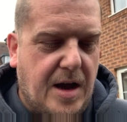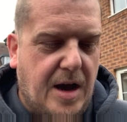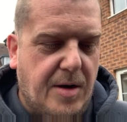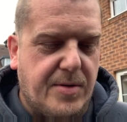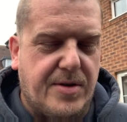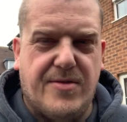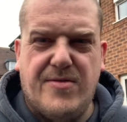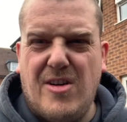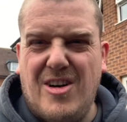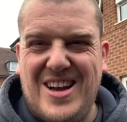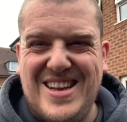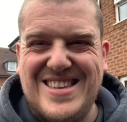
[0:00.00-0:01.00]
would
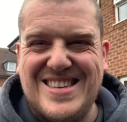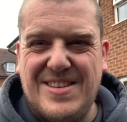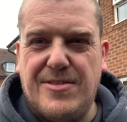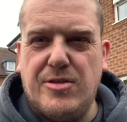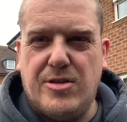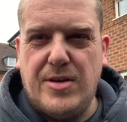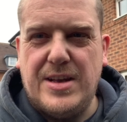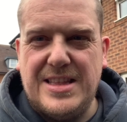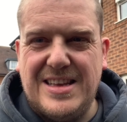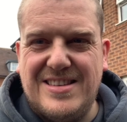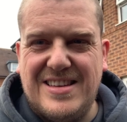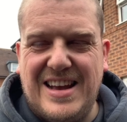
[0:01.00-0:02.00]
advise, if you're doing
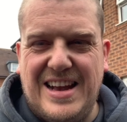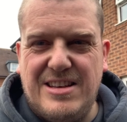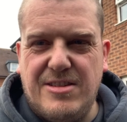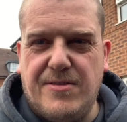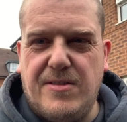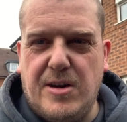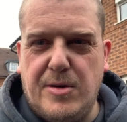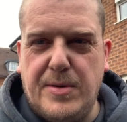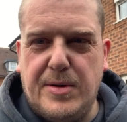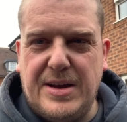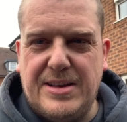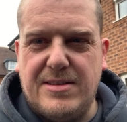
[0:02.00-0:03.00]
this and your
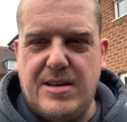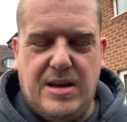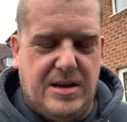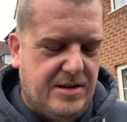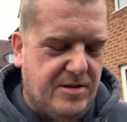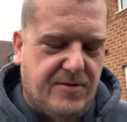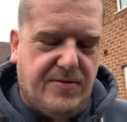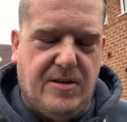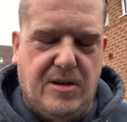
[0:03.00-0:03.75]
flywheel has and your